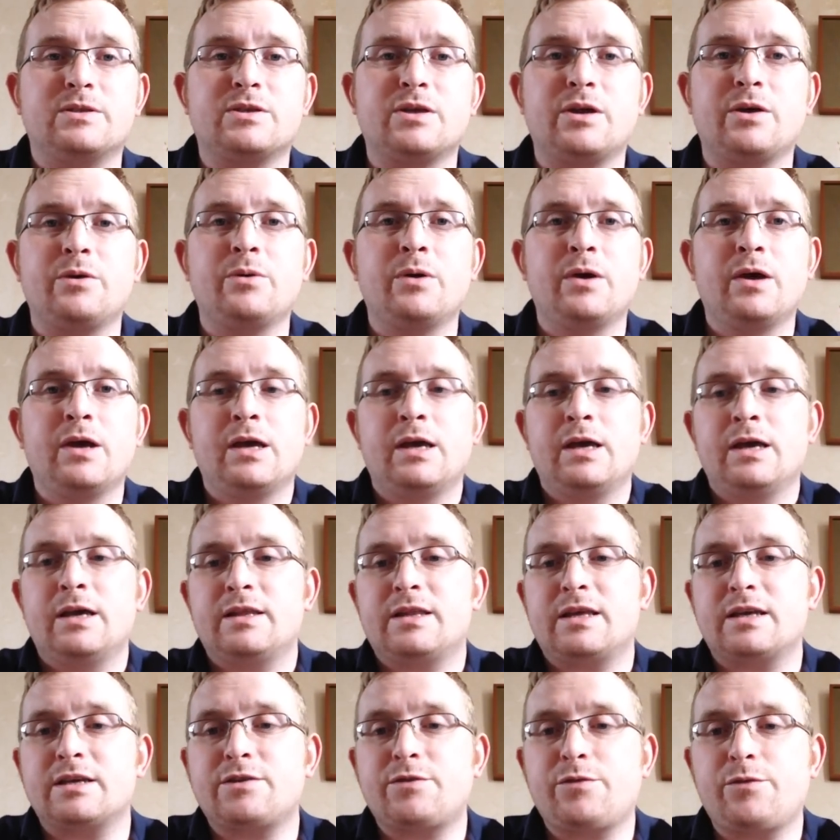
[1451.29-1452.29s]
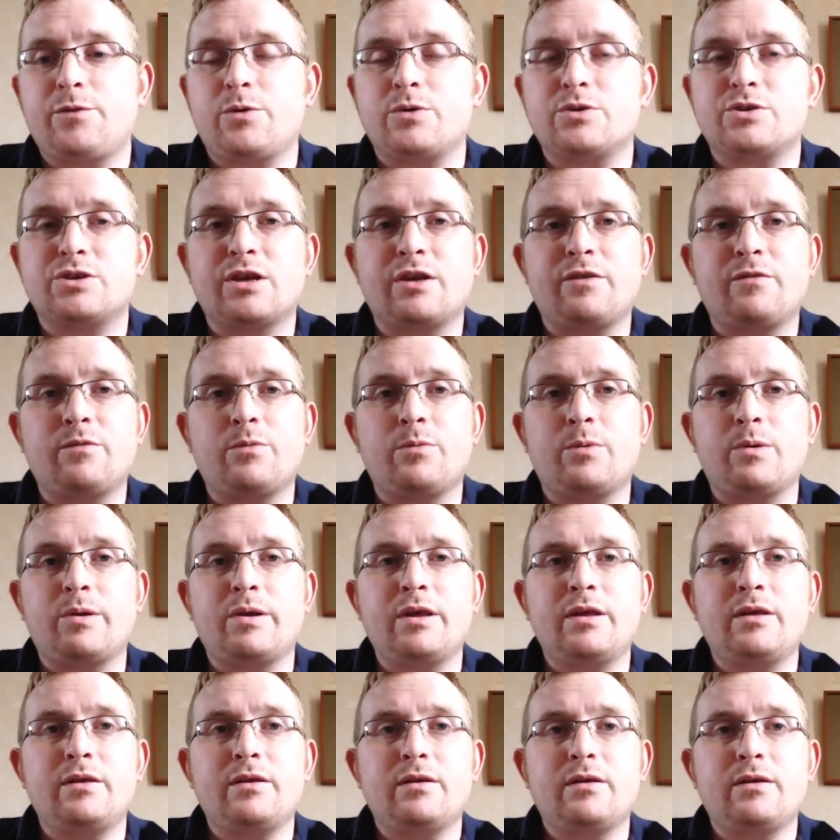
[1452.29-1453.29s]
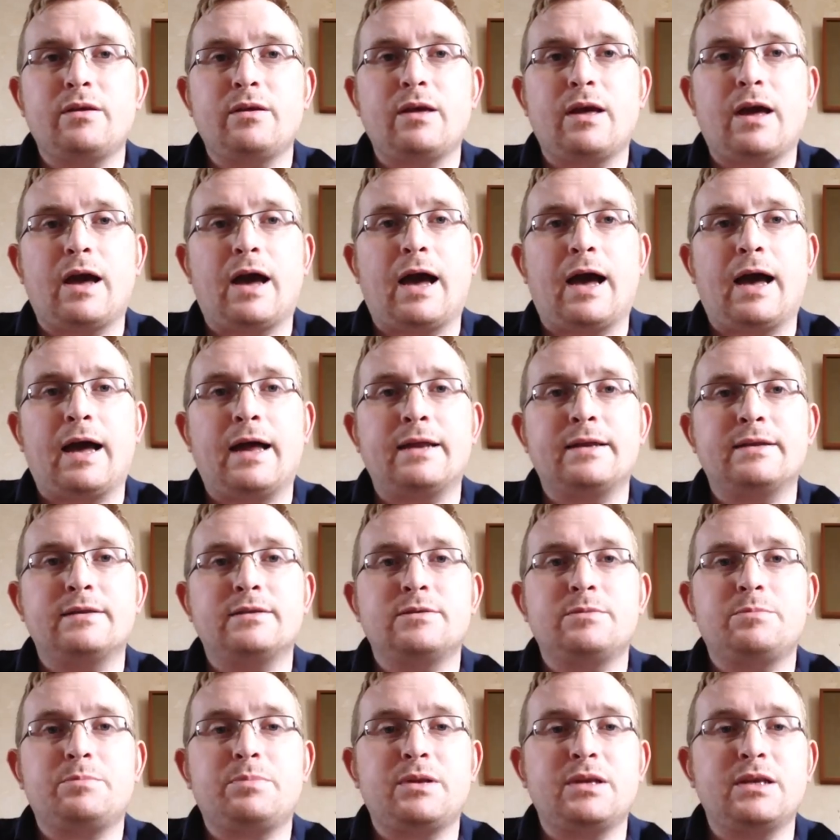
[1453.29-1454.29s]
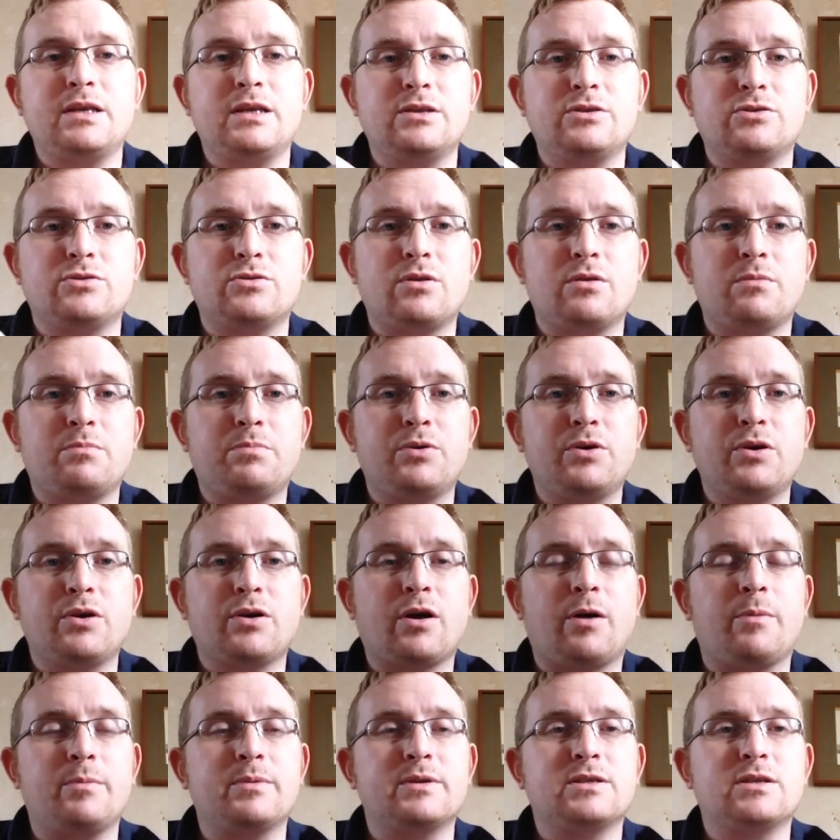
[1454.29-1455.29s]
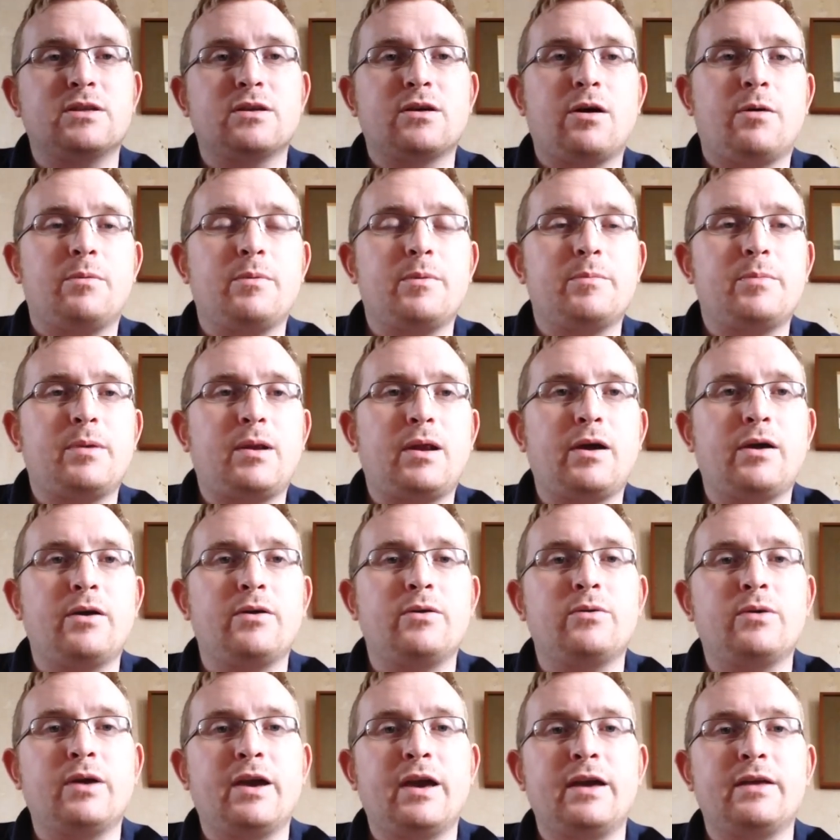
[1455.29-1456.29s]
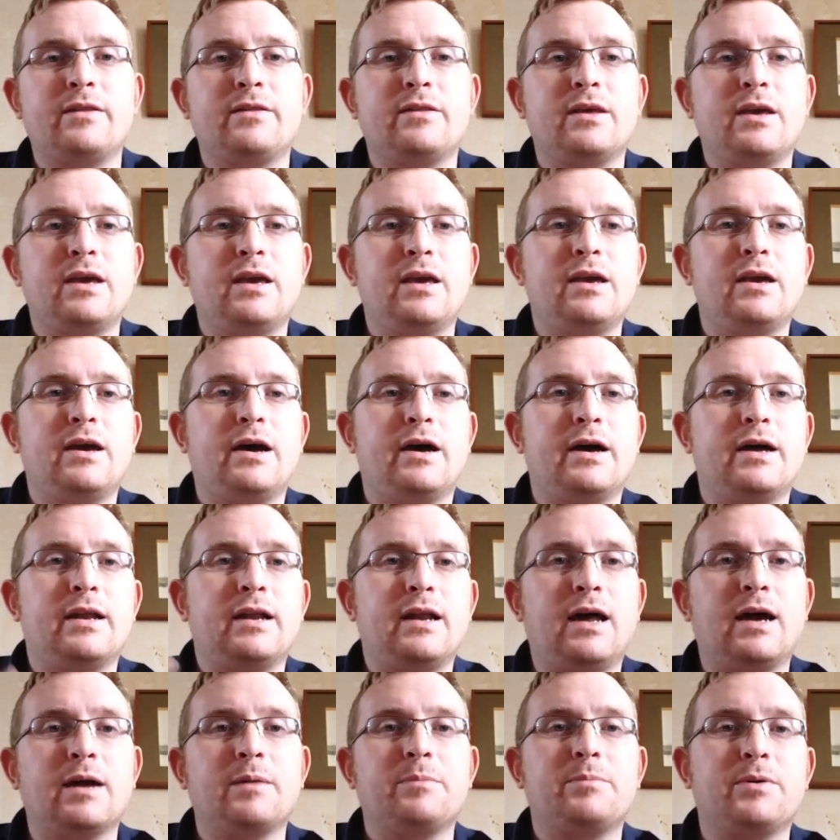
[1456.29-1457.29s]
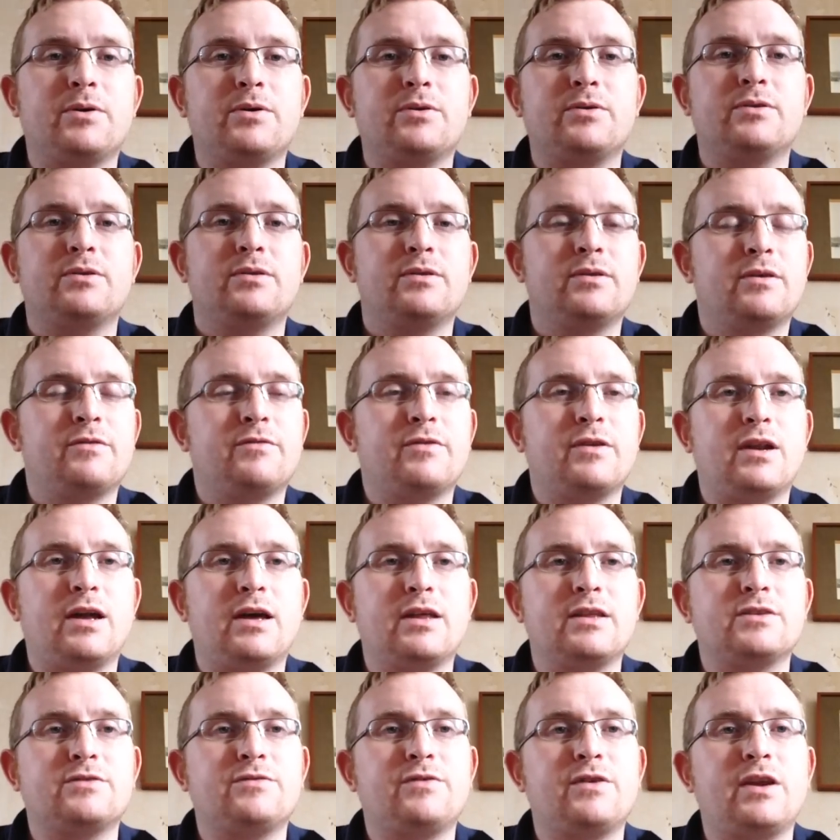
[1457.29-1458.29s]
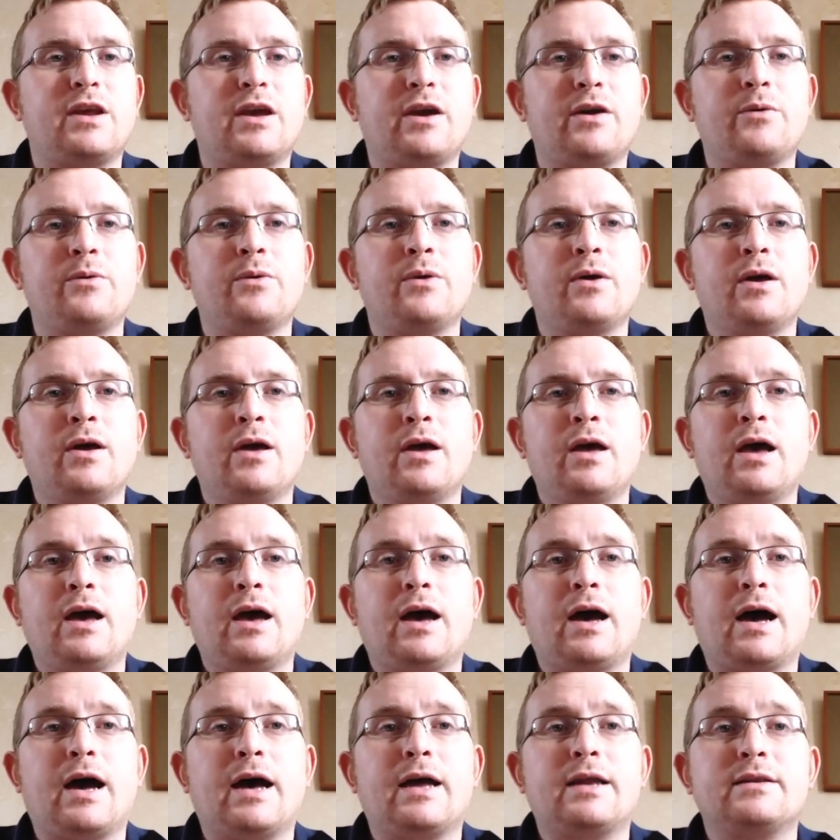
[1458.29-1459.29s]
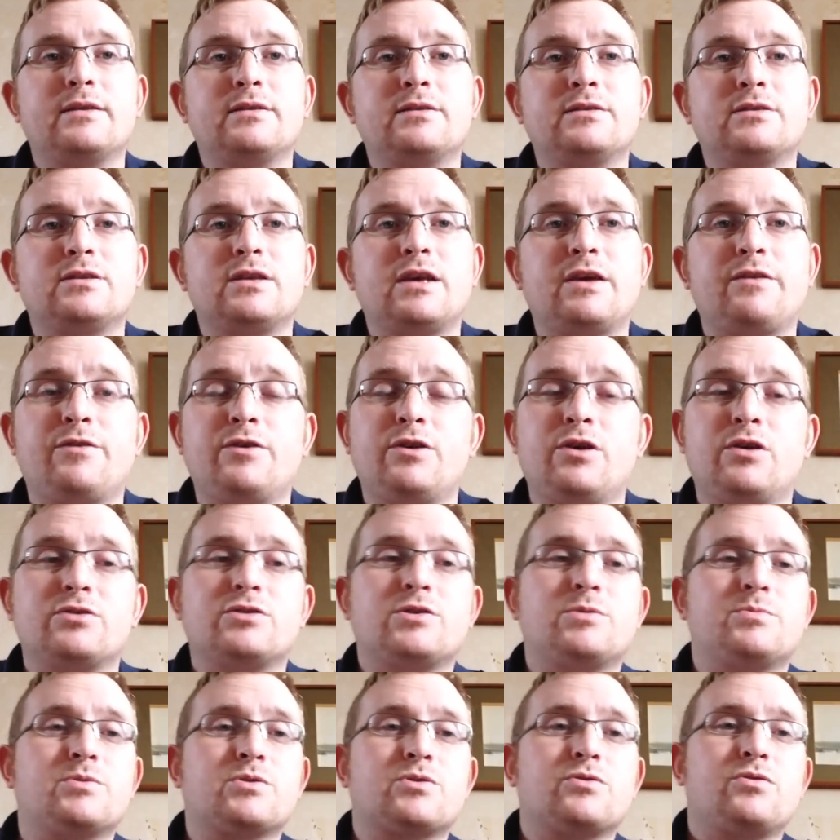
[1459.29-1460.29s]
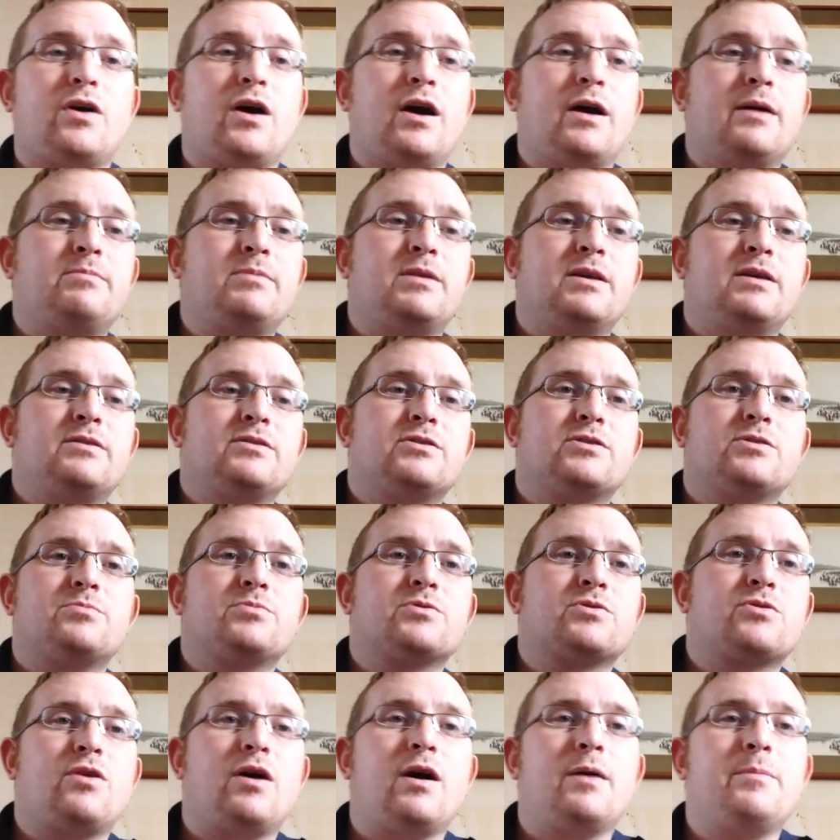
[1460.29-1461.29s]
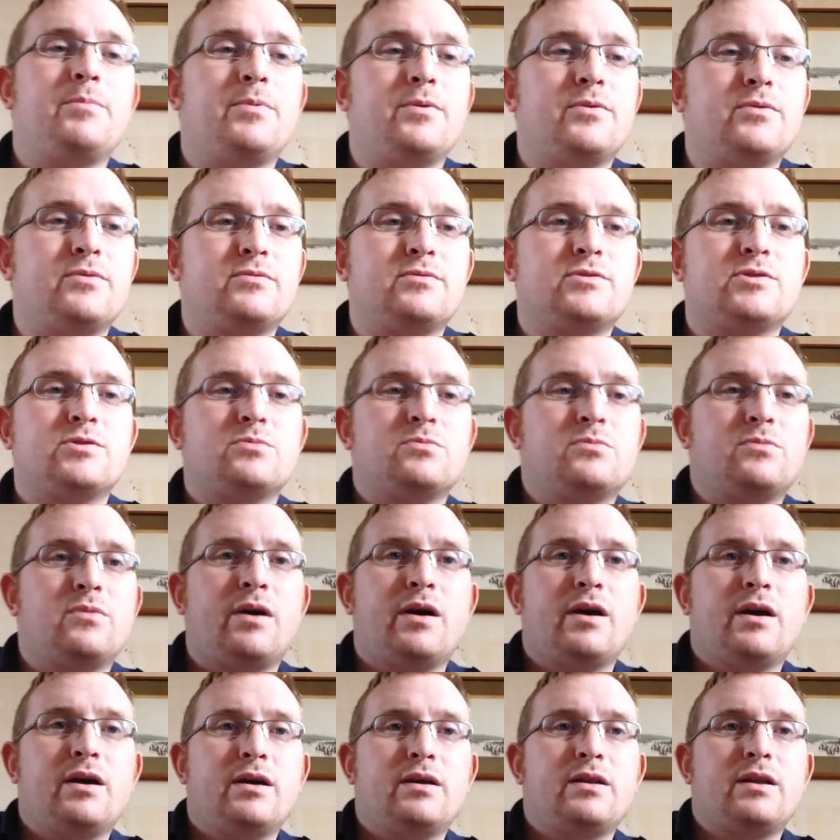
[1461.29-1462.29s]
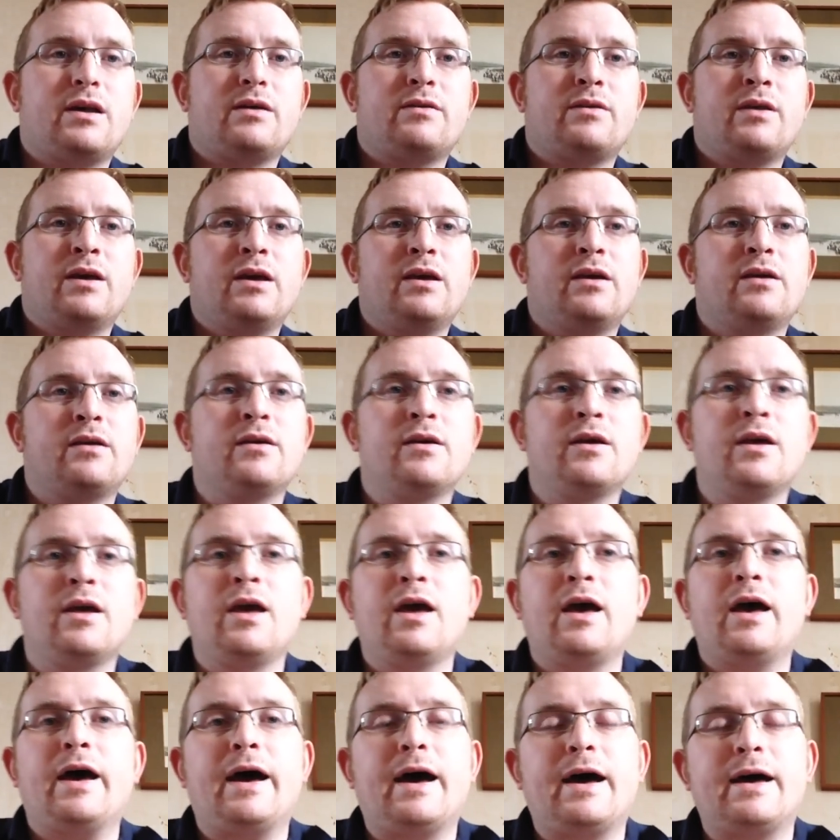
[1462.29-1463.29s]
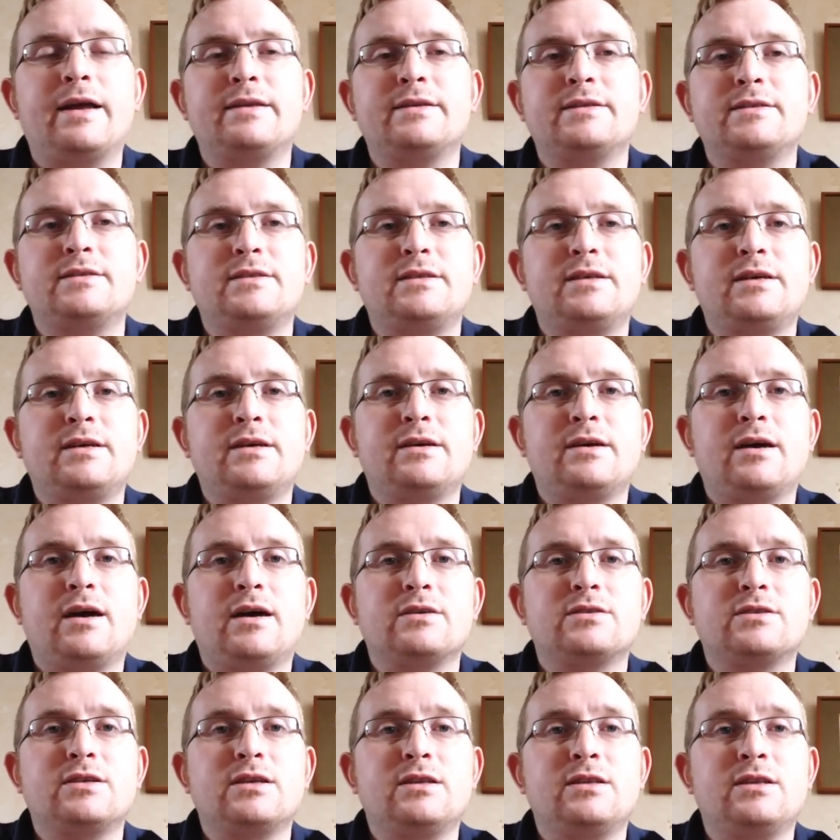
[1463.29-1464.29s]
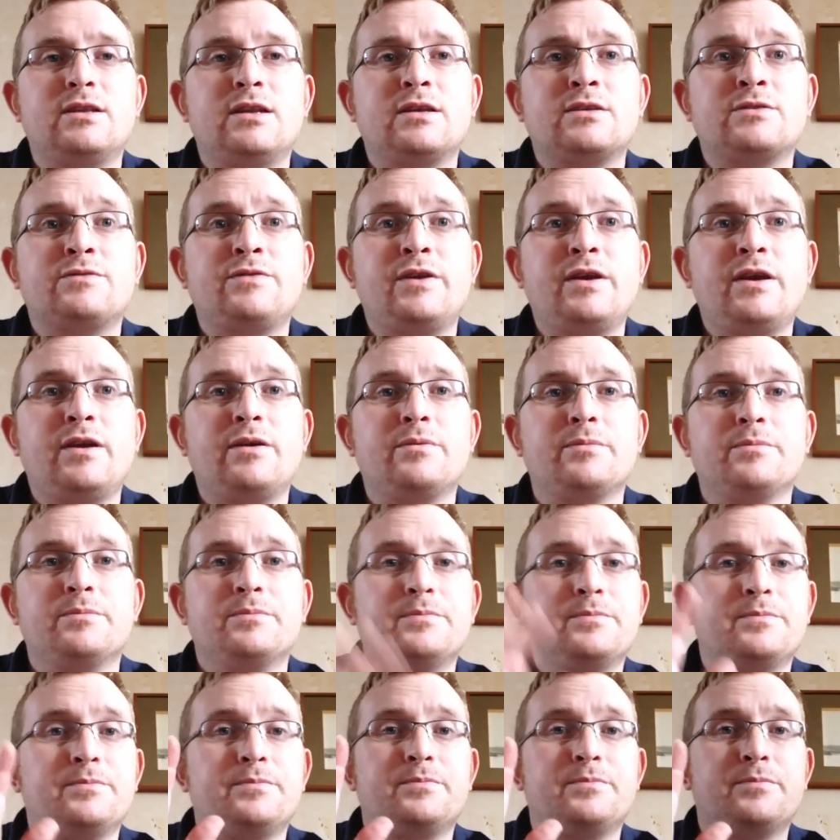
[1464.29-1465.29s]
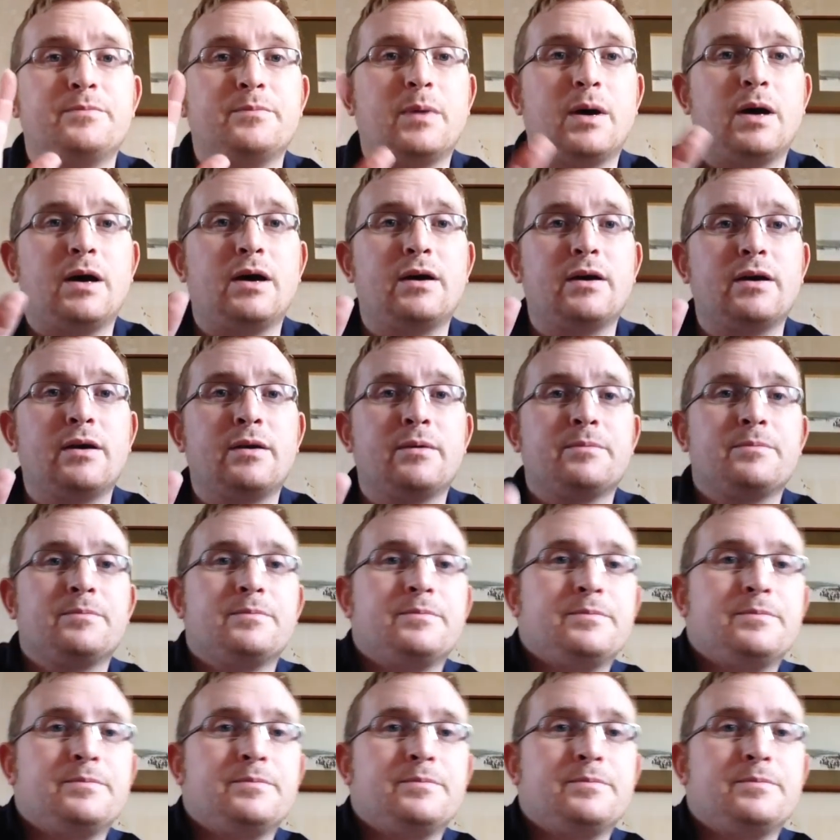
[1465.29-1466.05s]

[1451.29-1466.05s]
So thanks for watching everybody, and please put your comments in the comment below. Hit the like button if you like this video, and if you're not subscribed, hit the subscribe button somewhere down here, and I'll see you in the next video. Bye.